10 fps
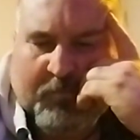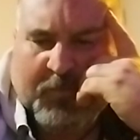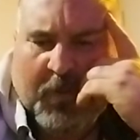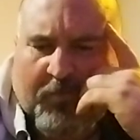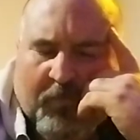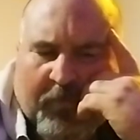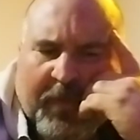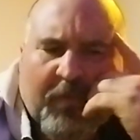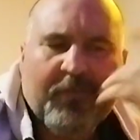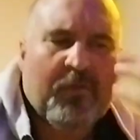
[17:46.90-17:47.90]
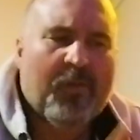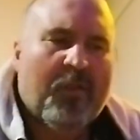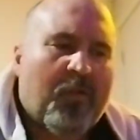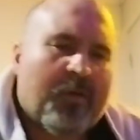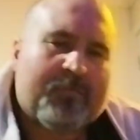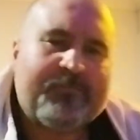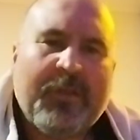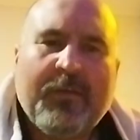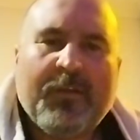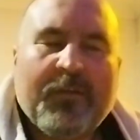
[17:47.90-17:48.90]
you know, really like
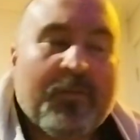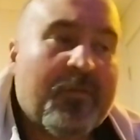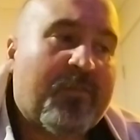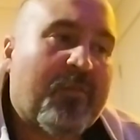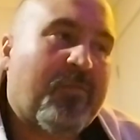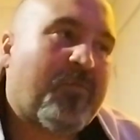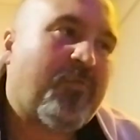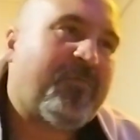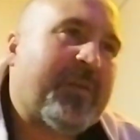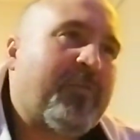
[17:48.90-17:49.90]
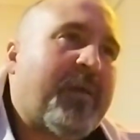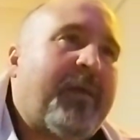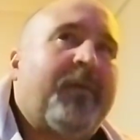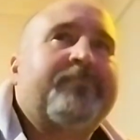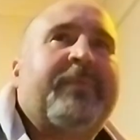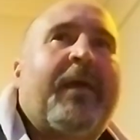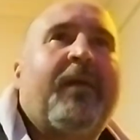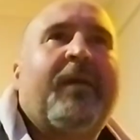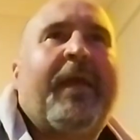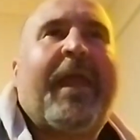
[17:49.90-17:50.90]
you figure out
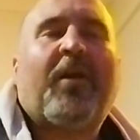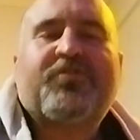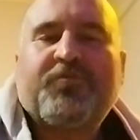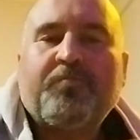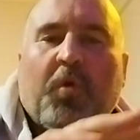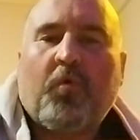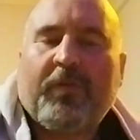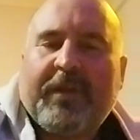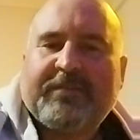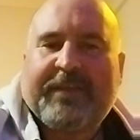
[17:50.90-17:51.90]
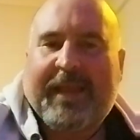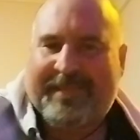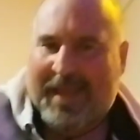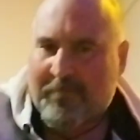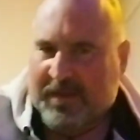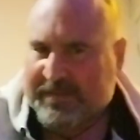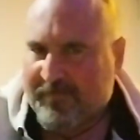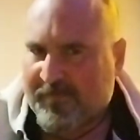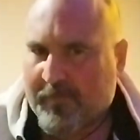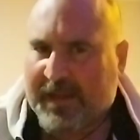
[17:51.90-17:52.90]
how small it is to get that much
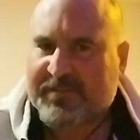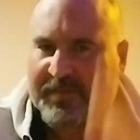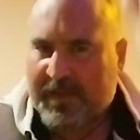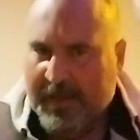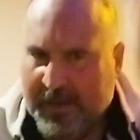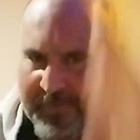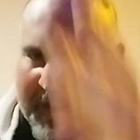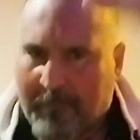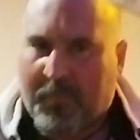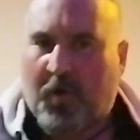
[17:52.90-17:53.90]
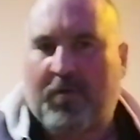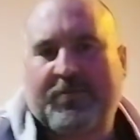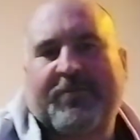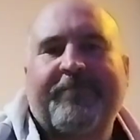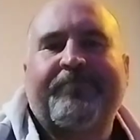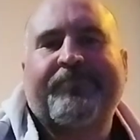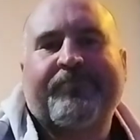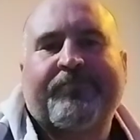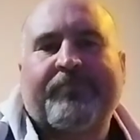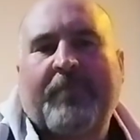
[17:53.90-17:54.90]
information into that box.
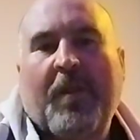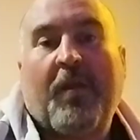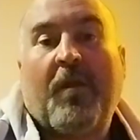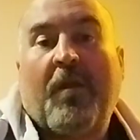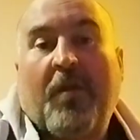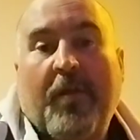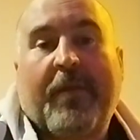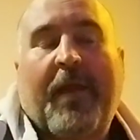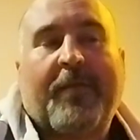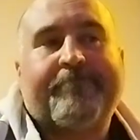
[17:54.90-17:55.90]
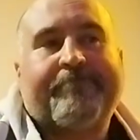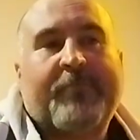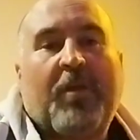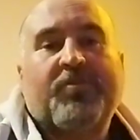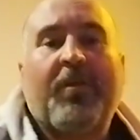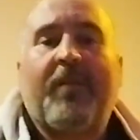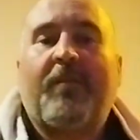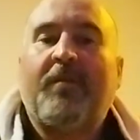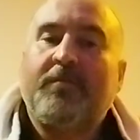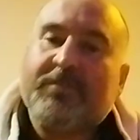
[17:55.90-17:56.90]
Okay, so you
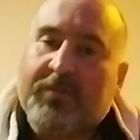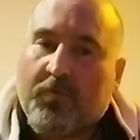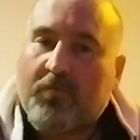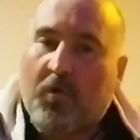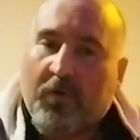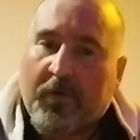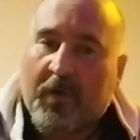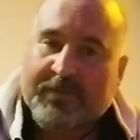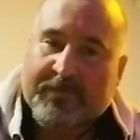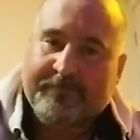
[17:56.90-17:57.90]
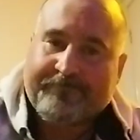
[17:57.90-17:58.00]
can still organise it.